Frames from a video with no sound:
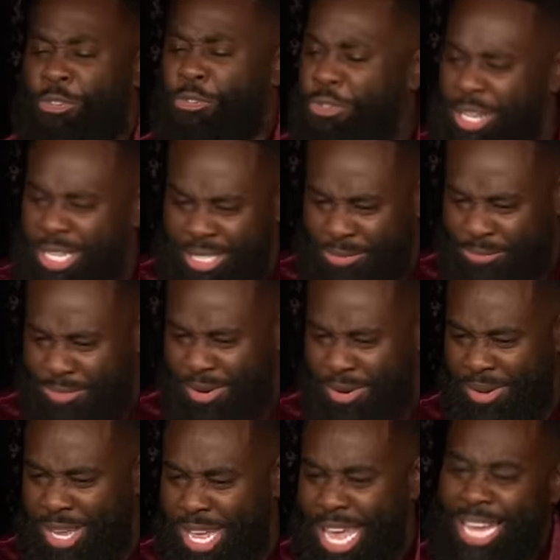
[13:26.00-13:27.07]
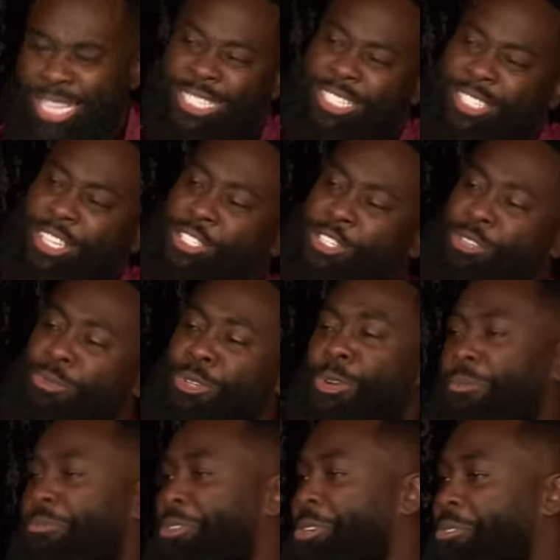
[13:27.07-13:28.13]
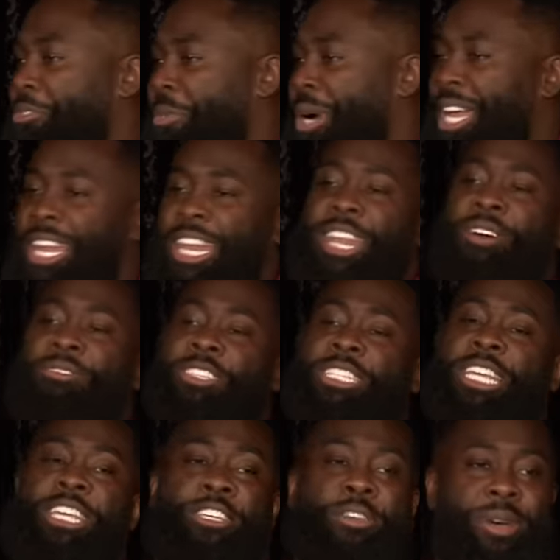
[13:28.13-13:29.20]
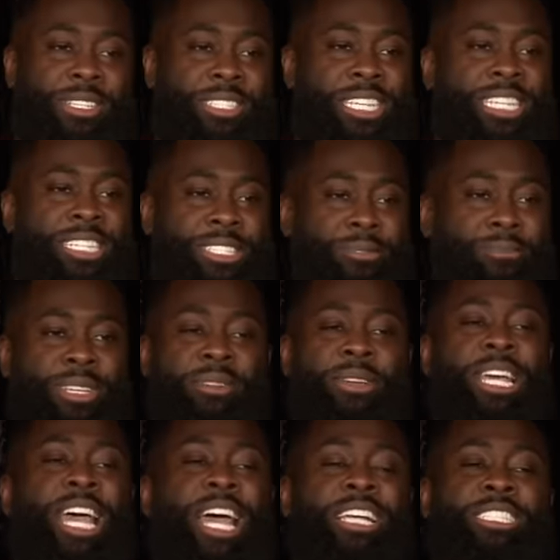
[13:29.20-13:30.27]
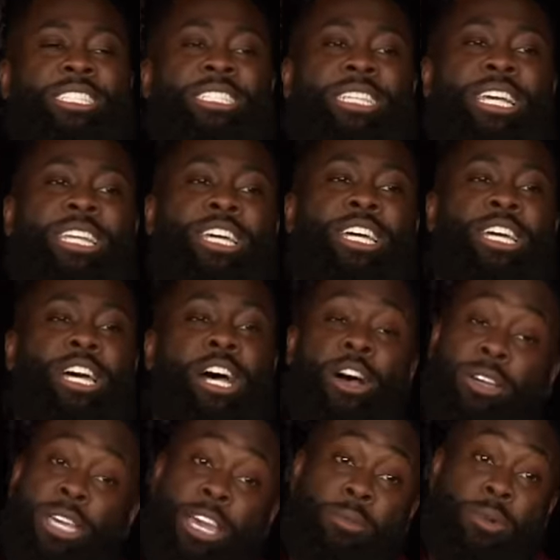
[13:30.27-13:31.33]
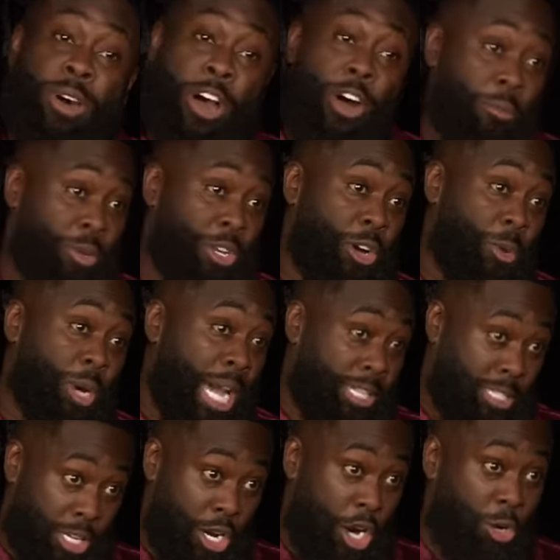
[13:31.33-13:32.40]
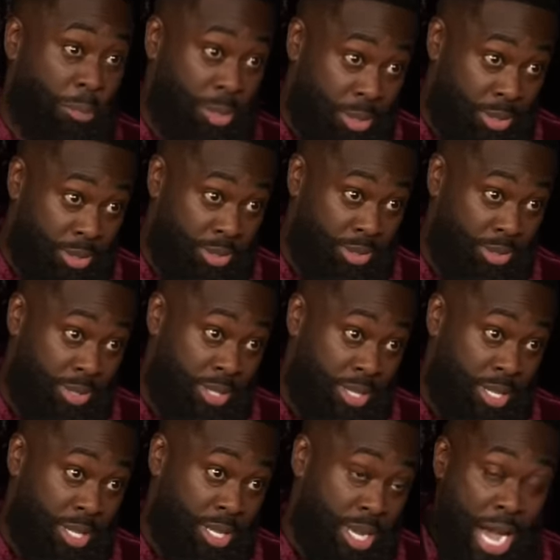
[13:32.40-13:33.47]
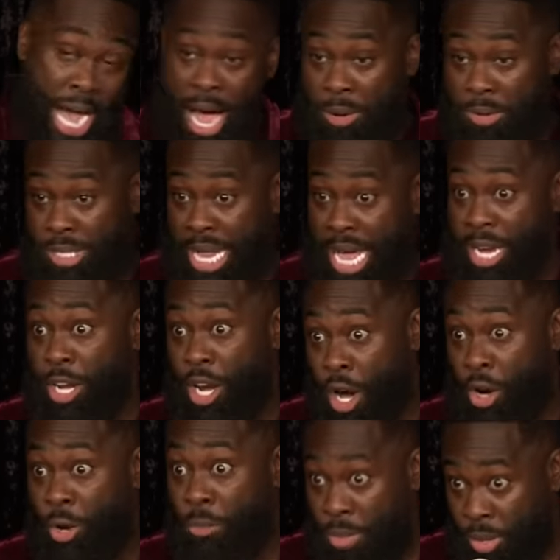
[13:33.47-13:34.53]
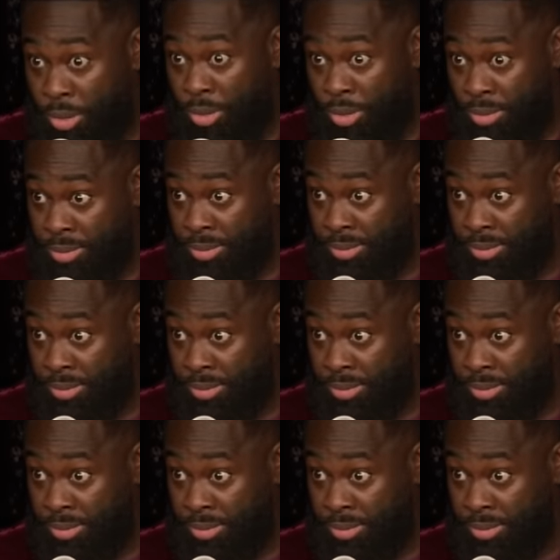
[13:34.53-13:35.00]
Chris, bro. I said to her, excuse me, you look beautiful, man, I'd love to take you out to eat sometime. And she said, okay, well, I hope you know we're going to Nobu. I was like, Nobu?